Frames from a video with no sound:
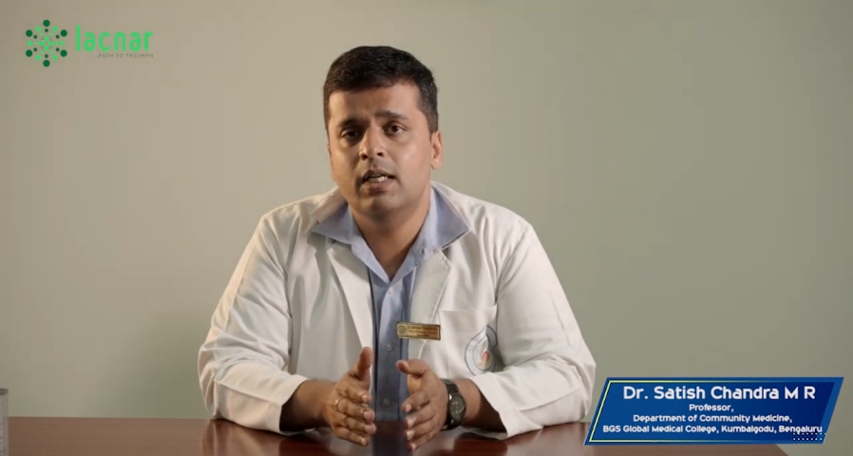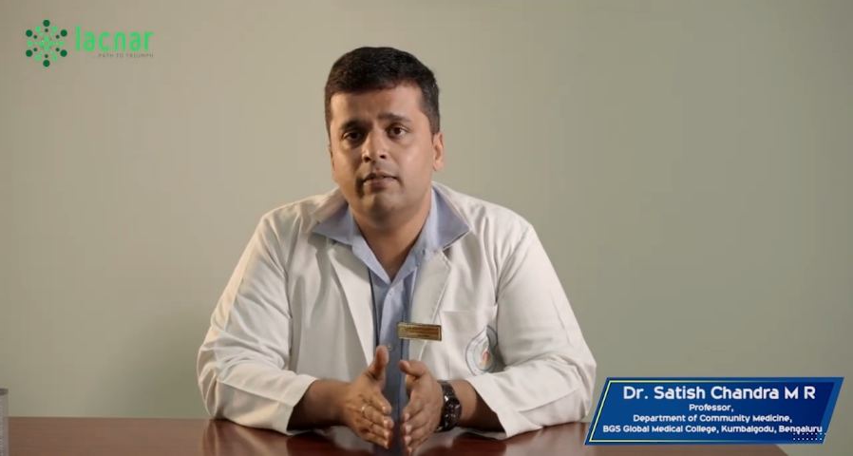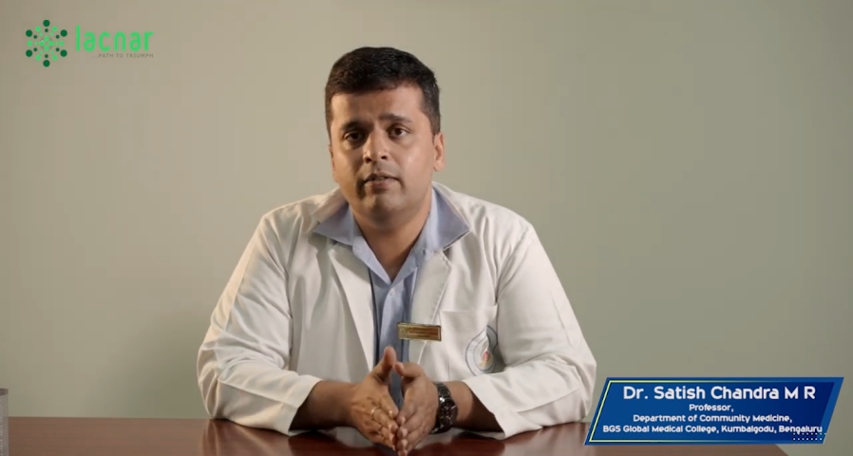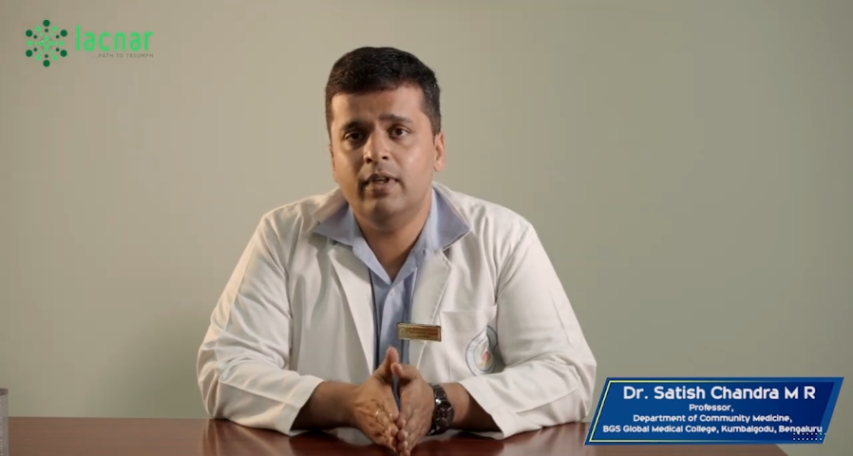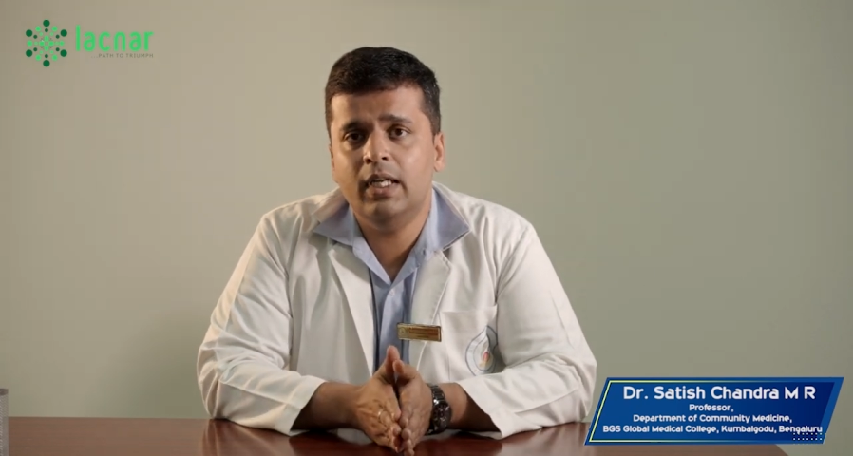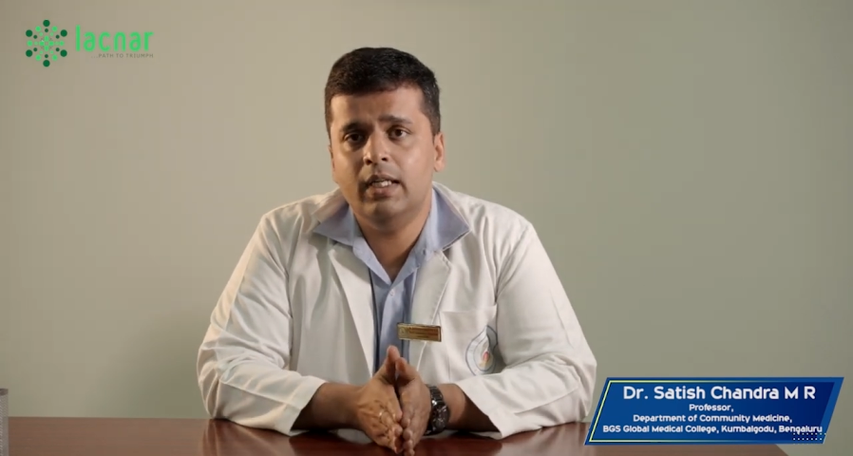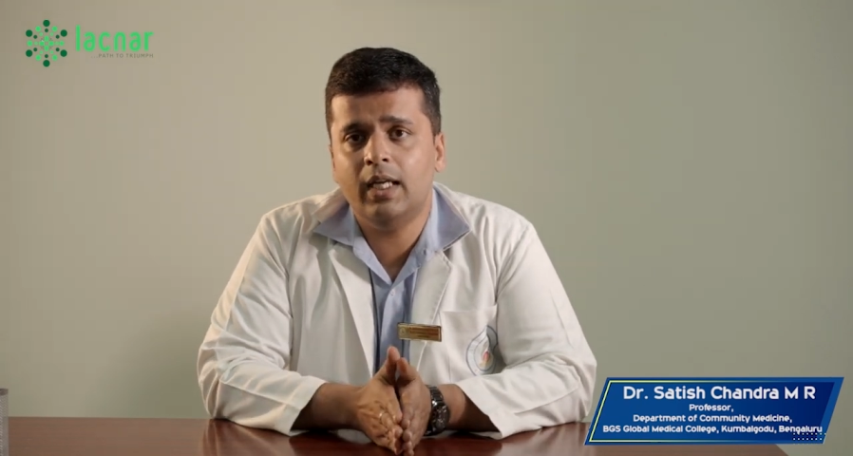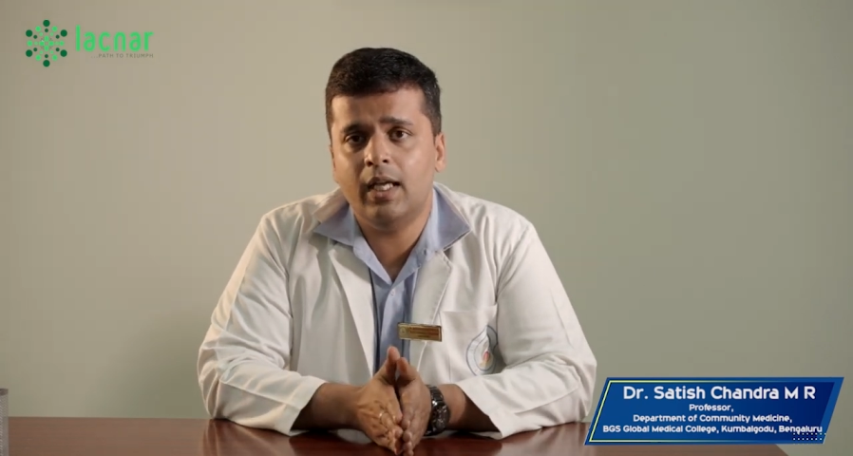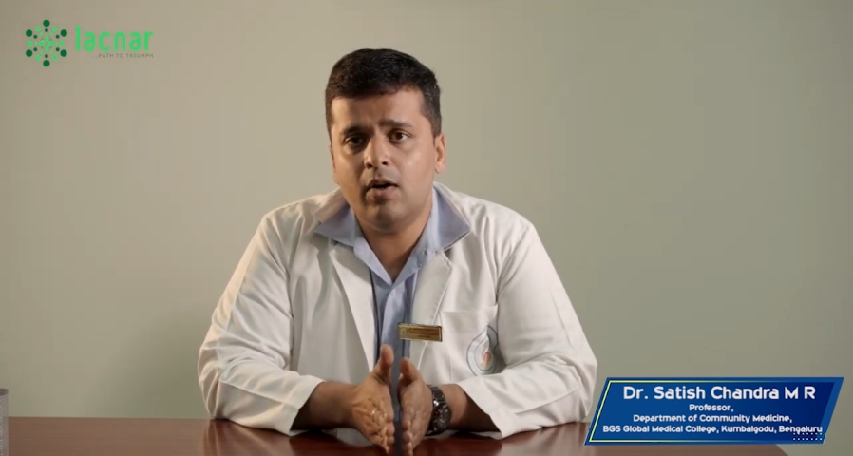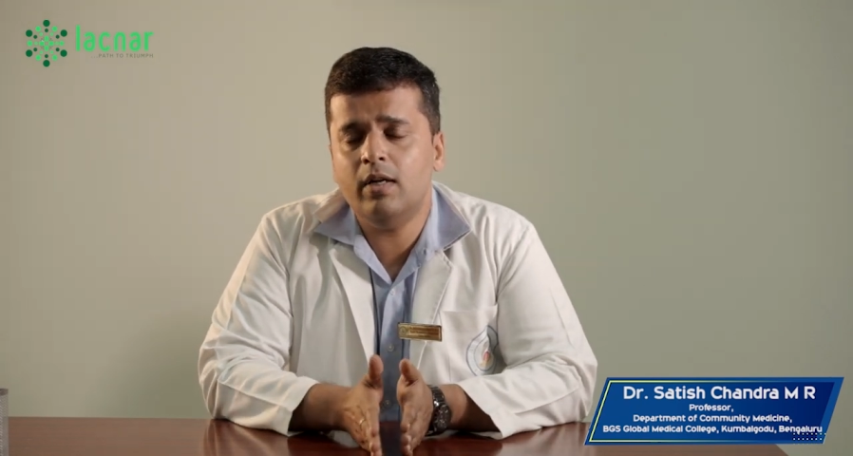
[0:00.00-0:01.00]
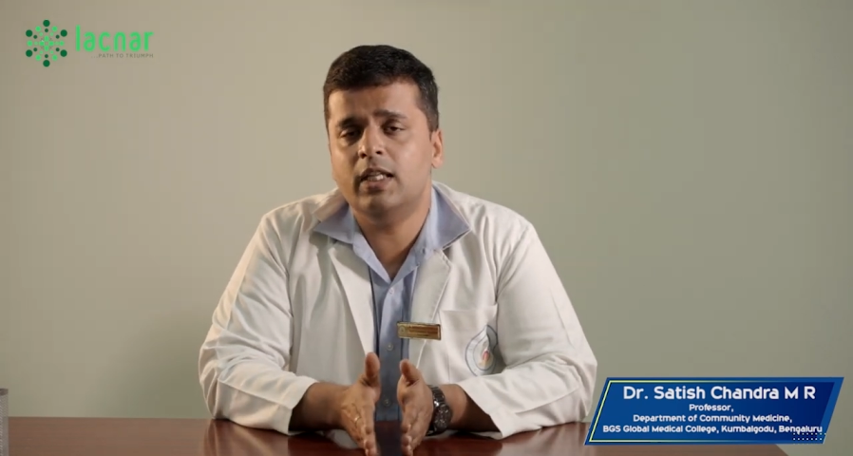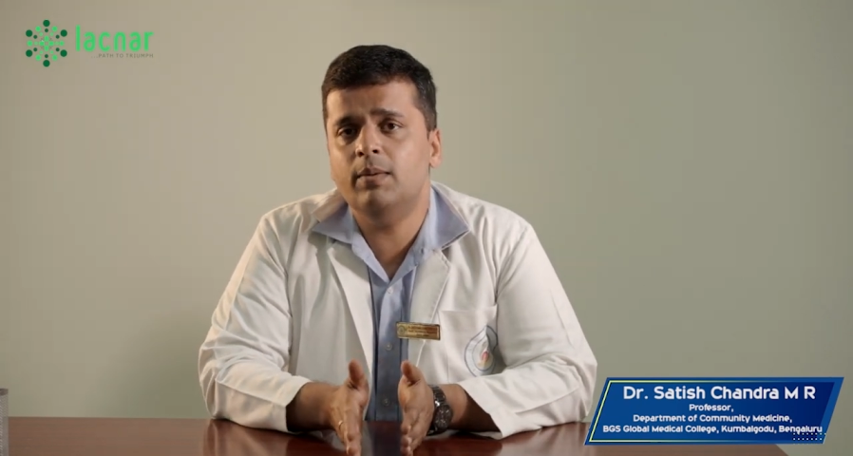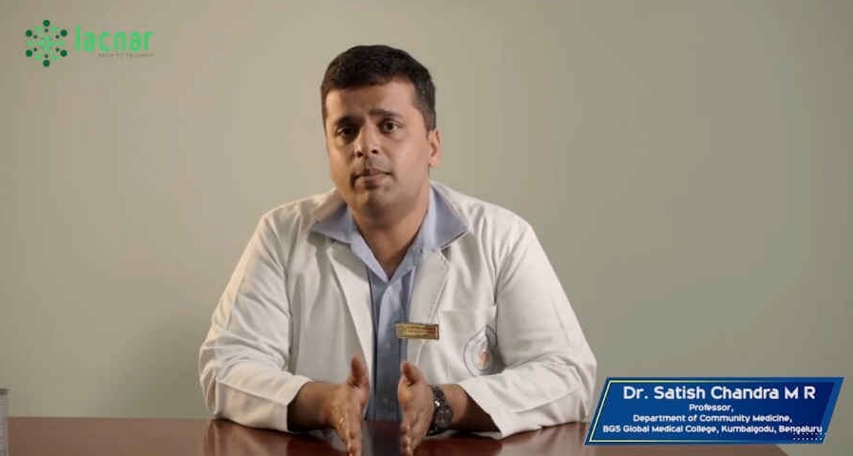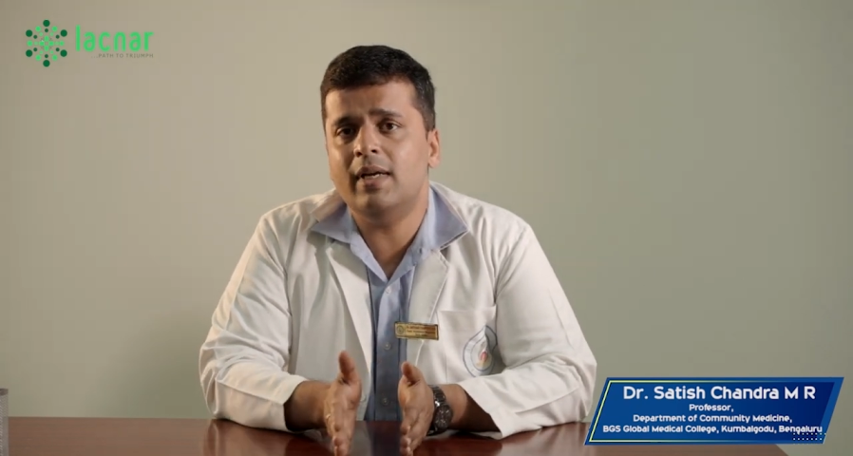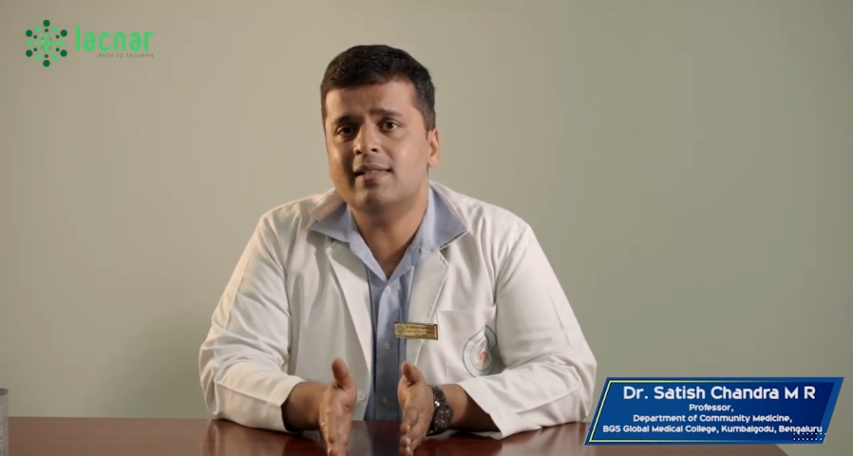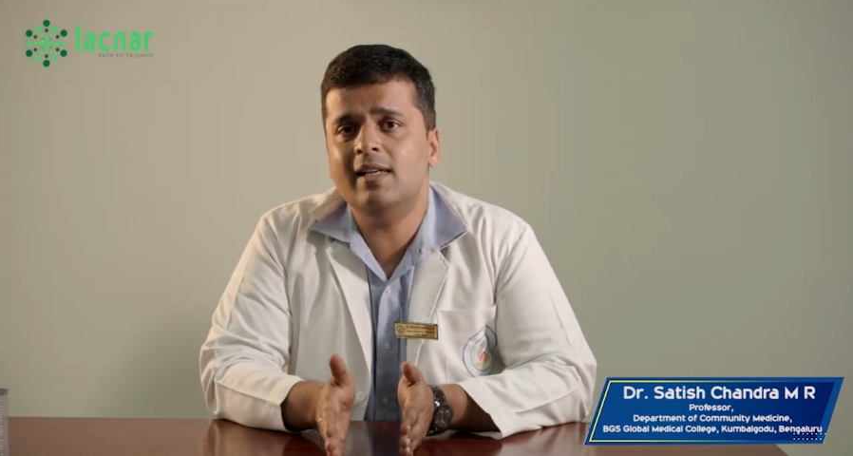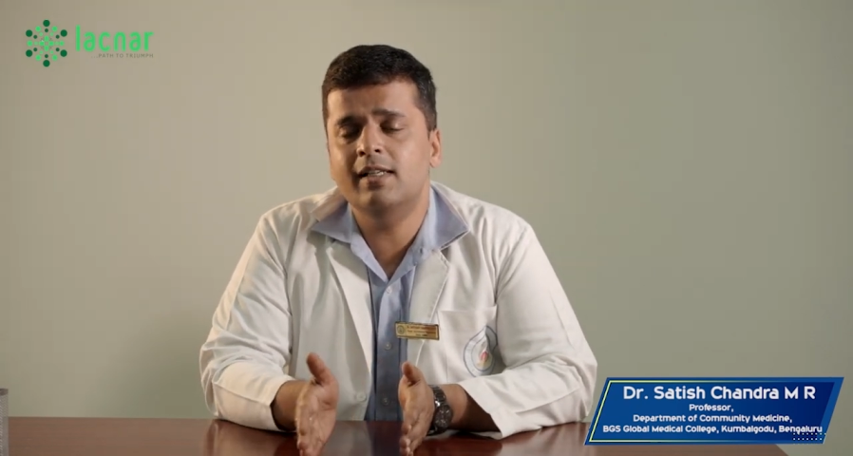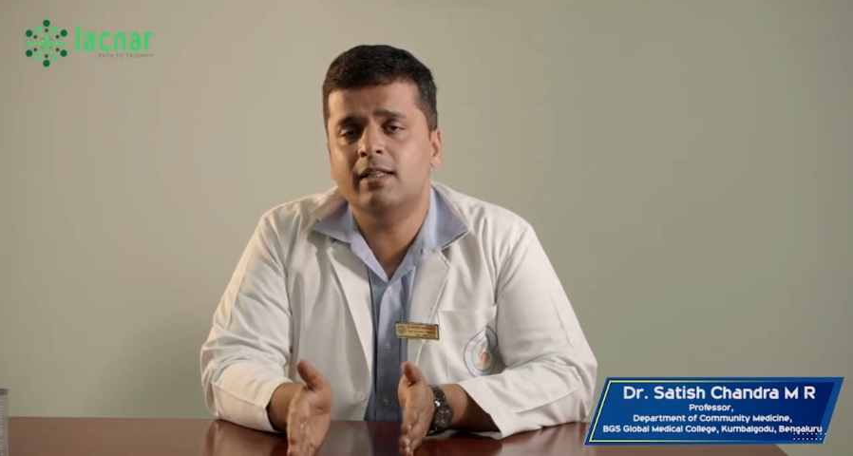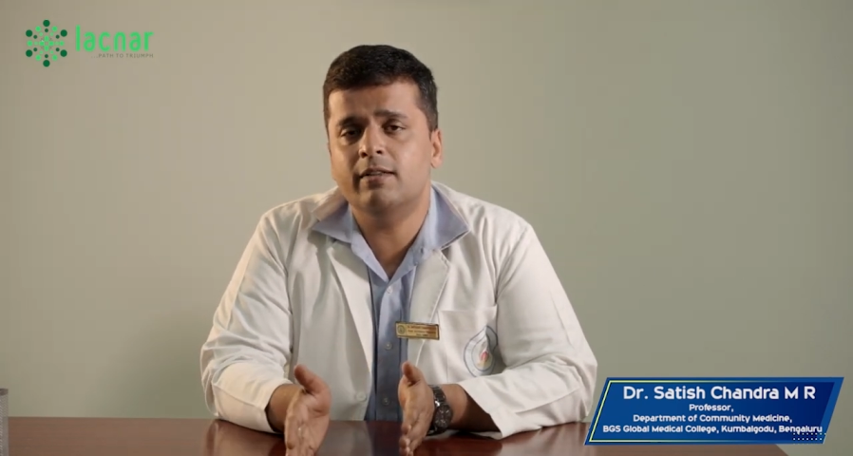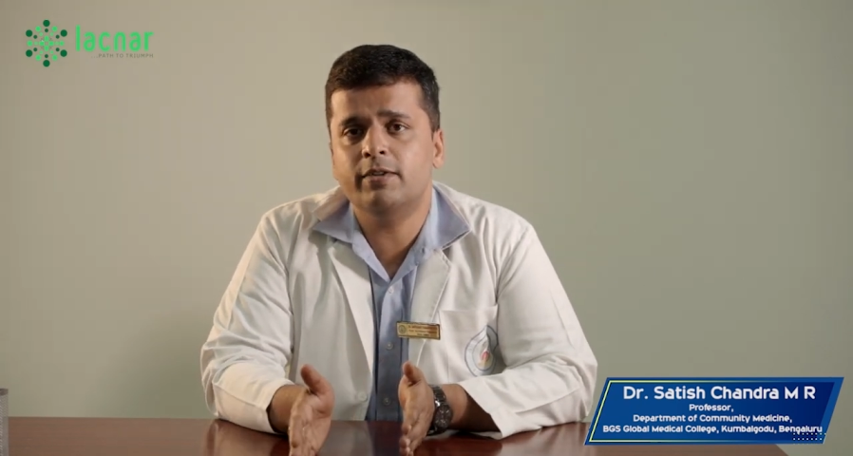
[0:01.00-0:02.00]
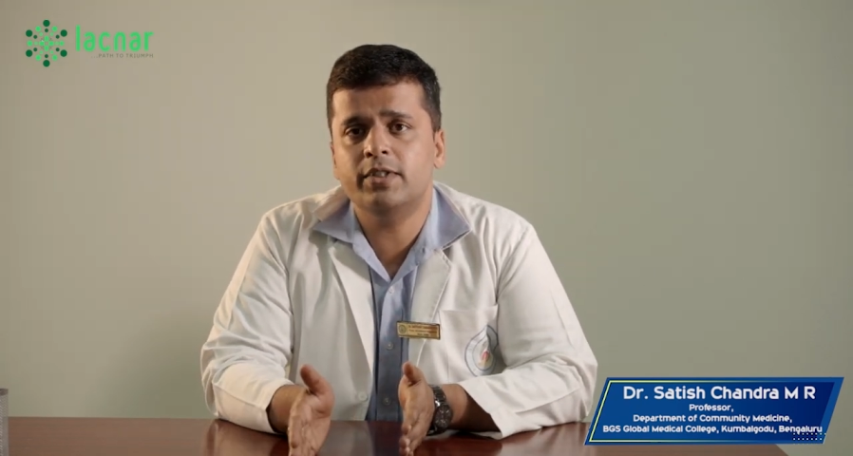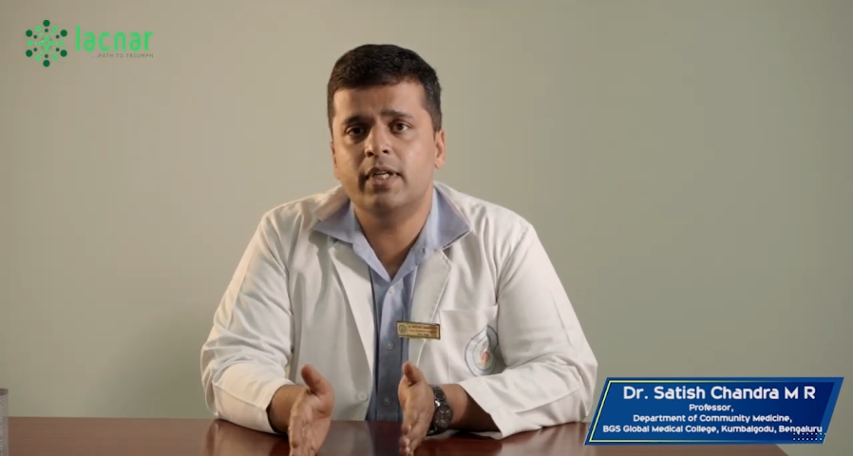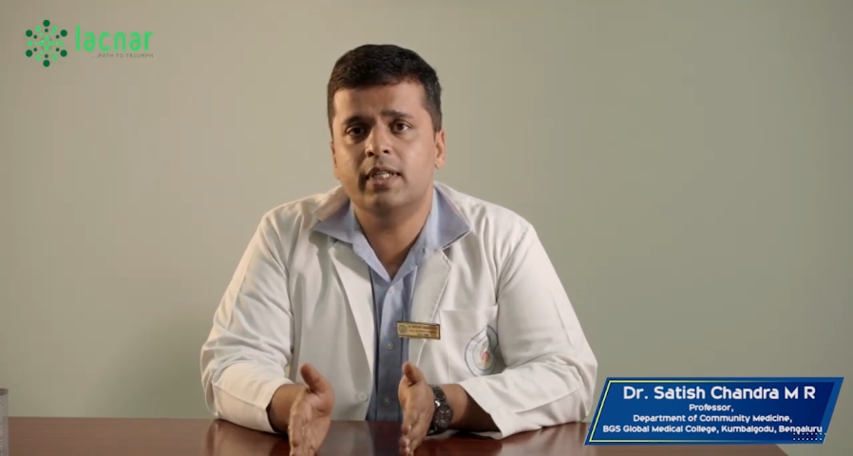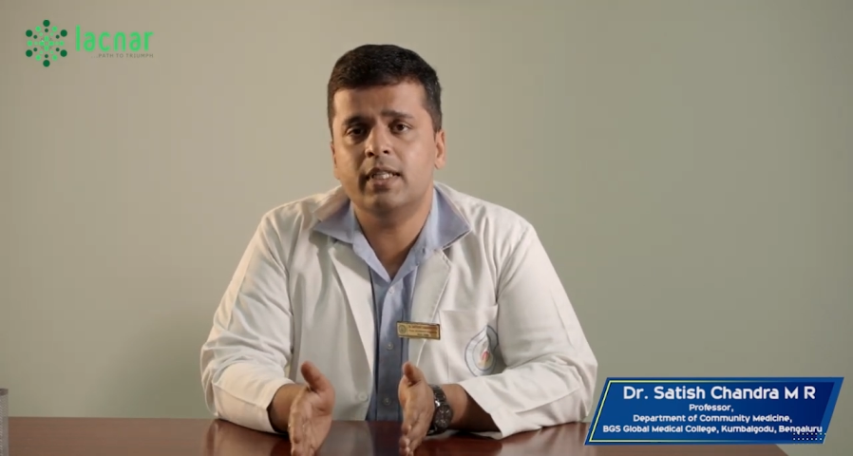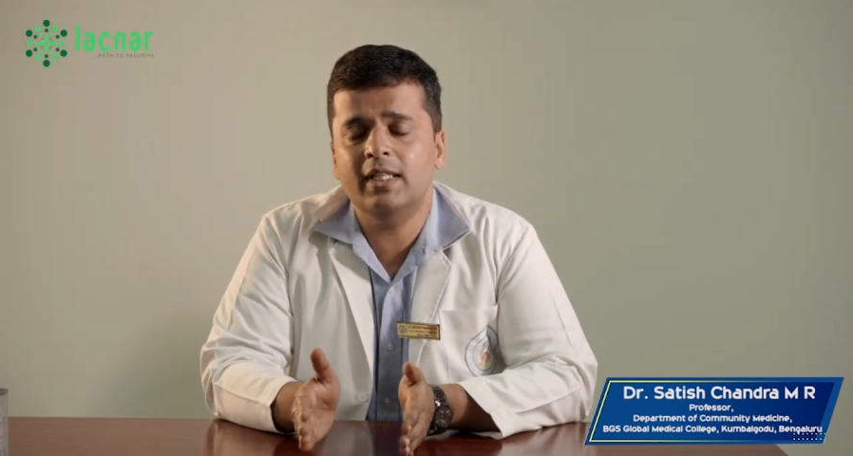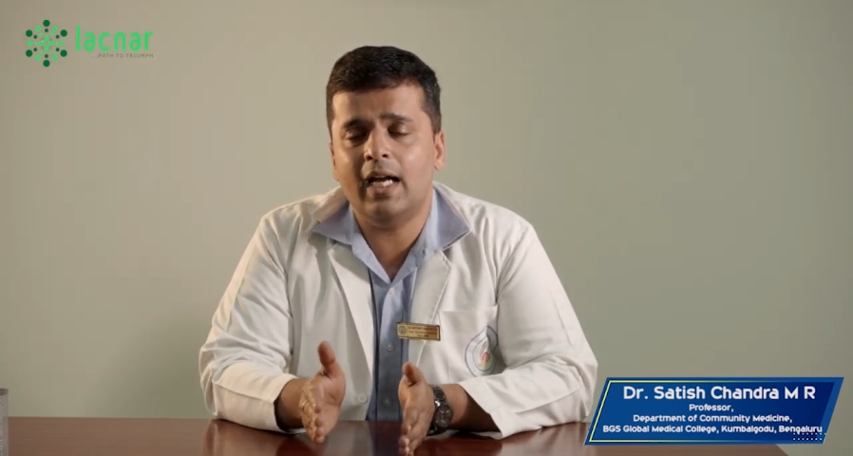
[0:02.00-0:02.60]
we cannot keep ice-lined refrigerator